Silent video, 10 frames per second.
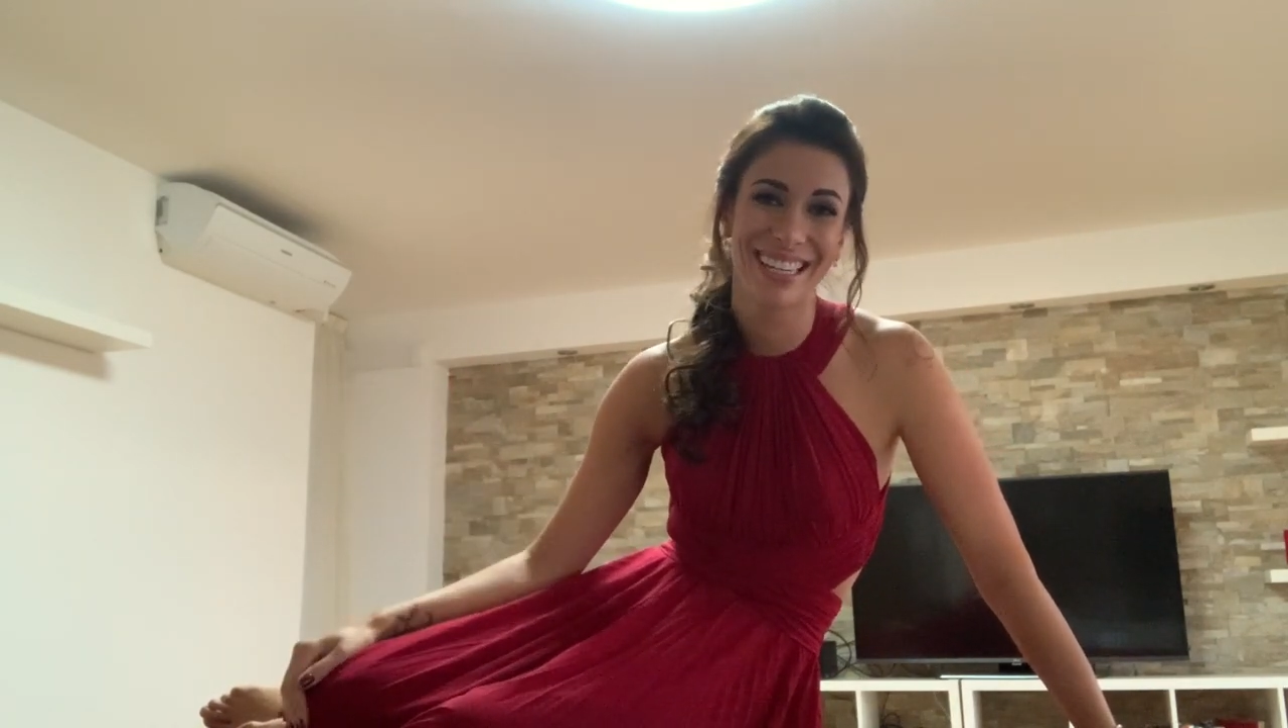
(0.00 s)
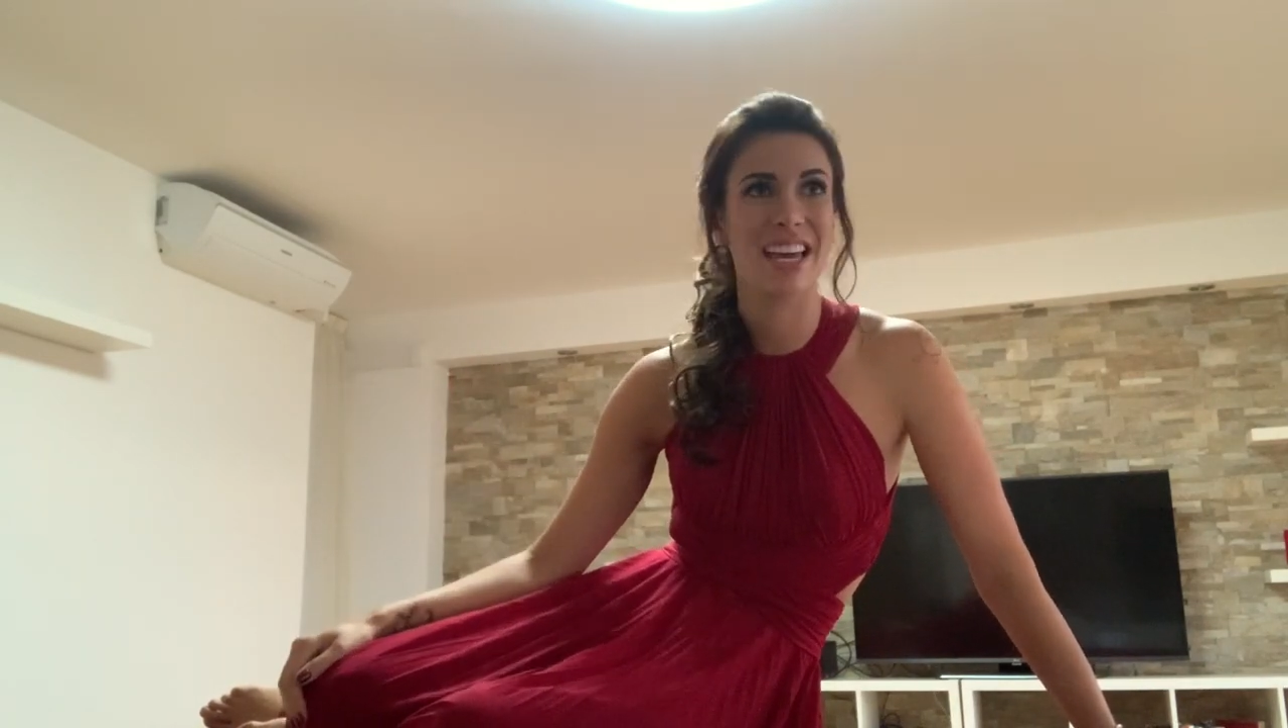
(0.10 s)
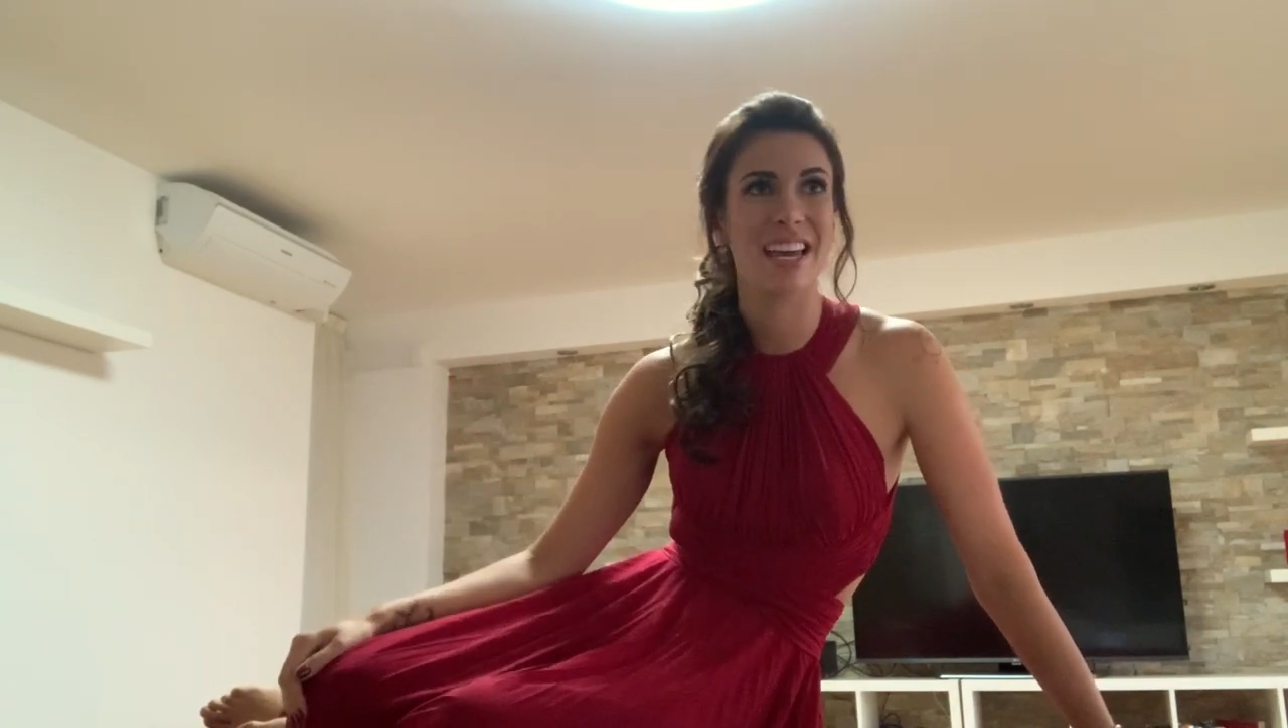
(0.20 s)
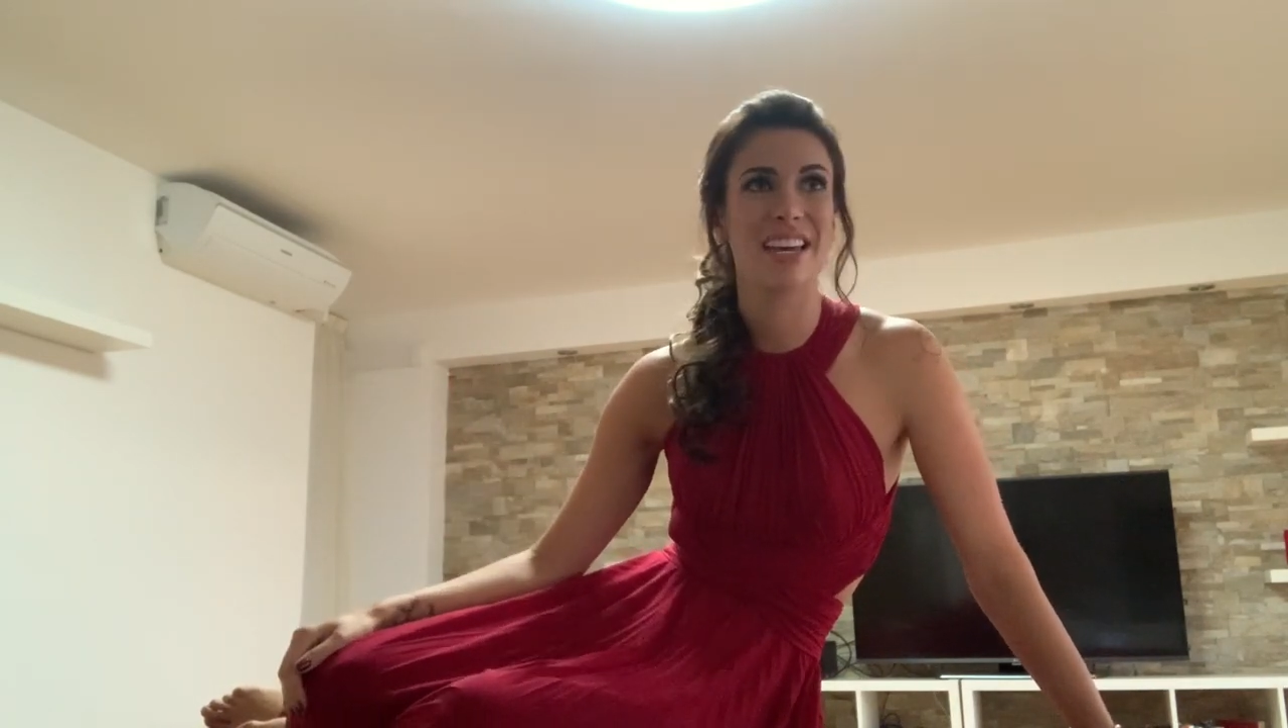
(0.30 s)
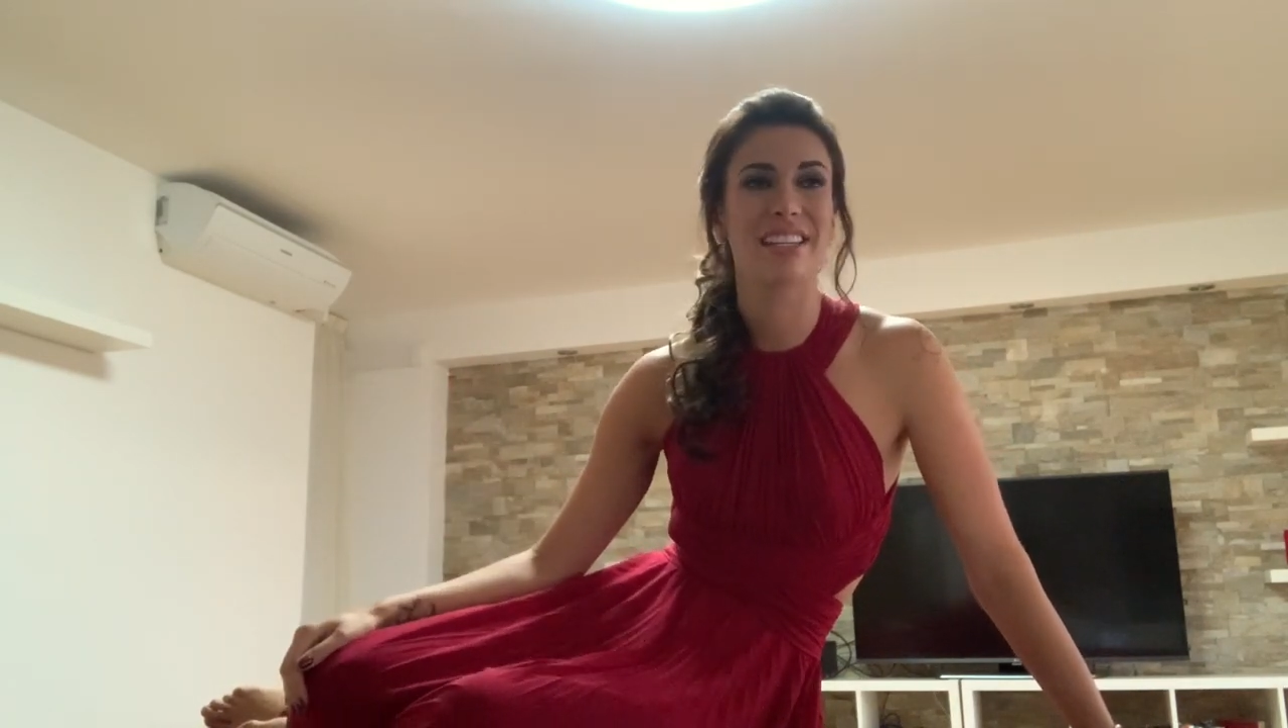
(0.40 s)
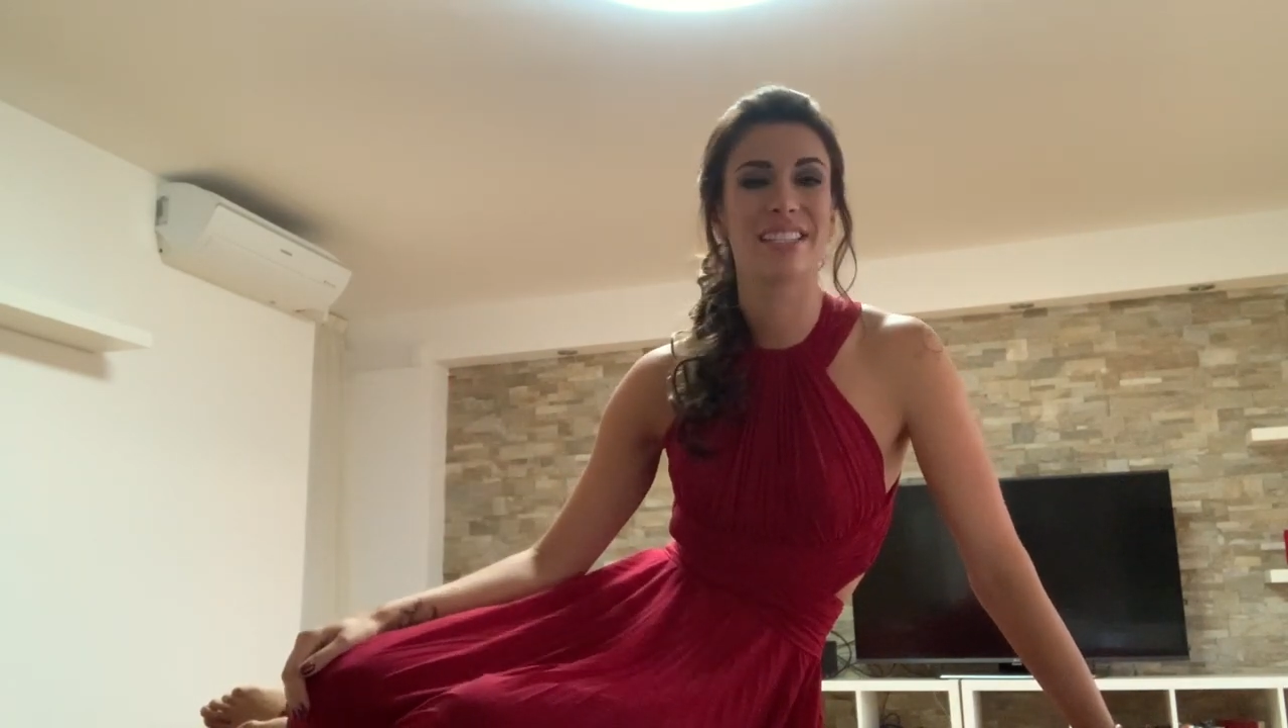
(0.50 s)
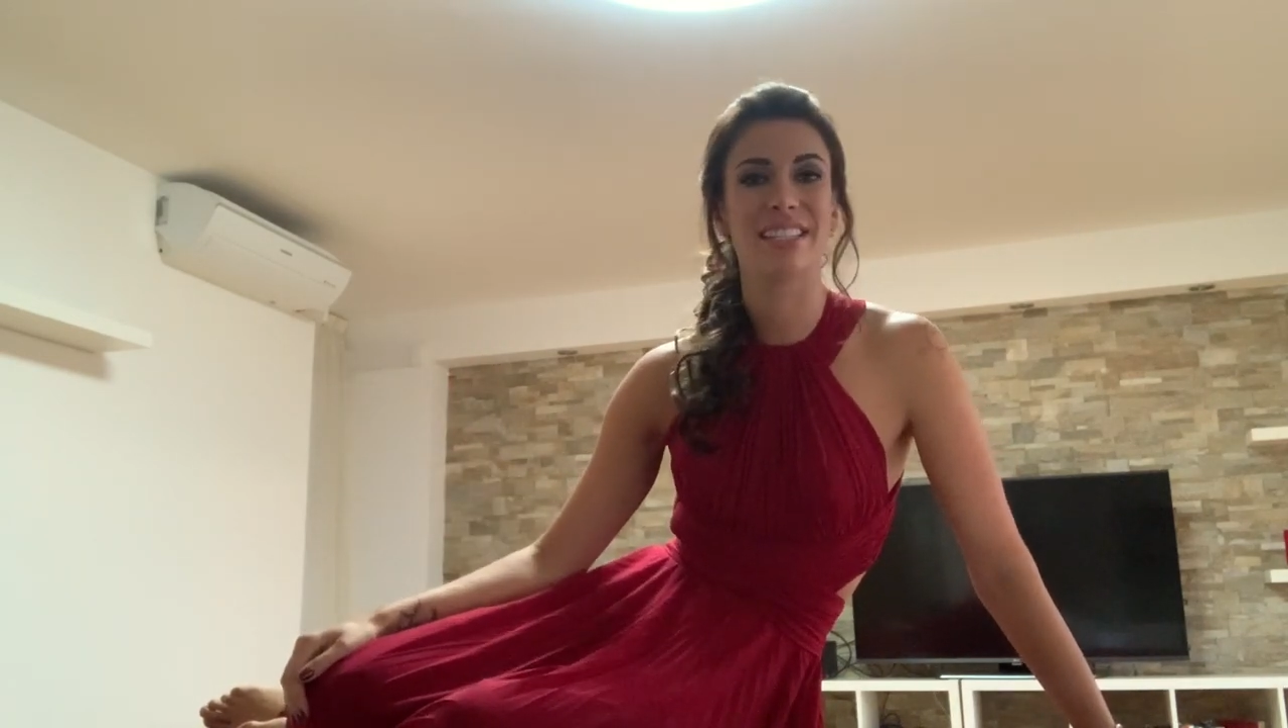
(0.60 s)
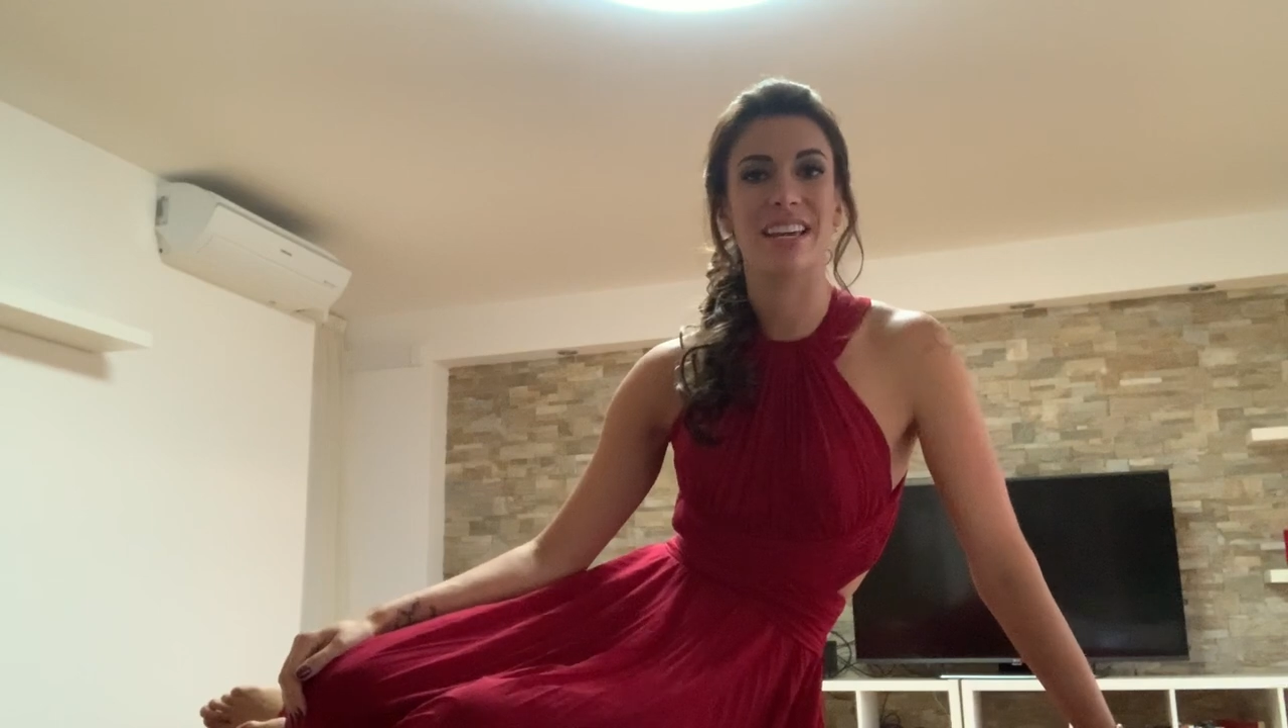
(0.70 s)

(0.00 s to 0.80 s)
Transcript: It's